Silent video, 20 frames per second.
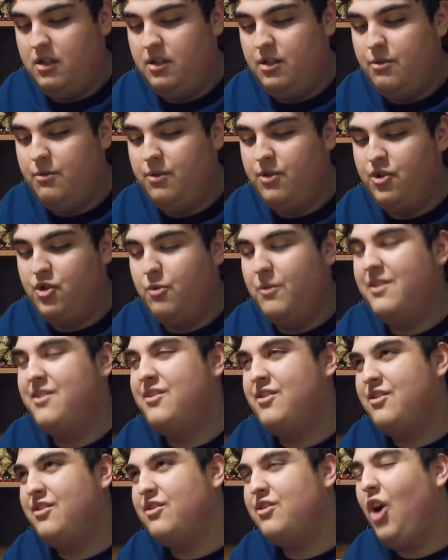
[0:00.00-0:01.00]
You were doing
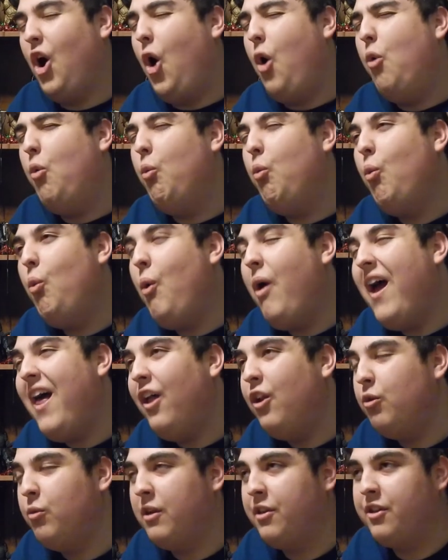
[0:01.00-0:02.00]
so
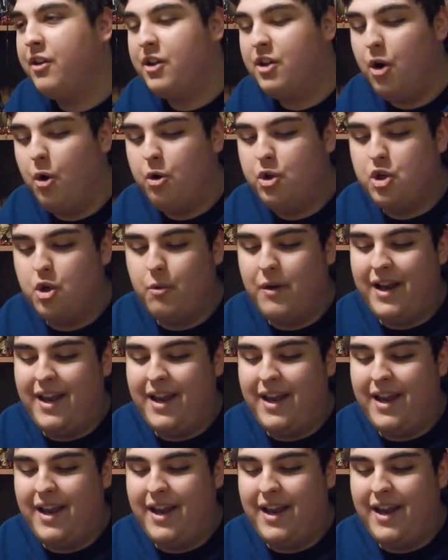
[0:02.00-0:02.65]
well with Goku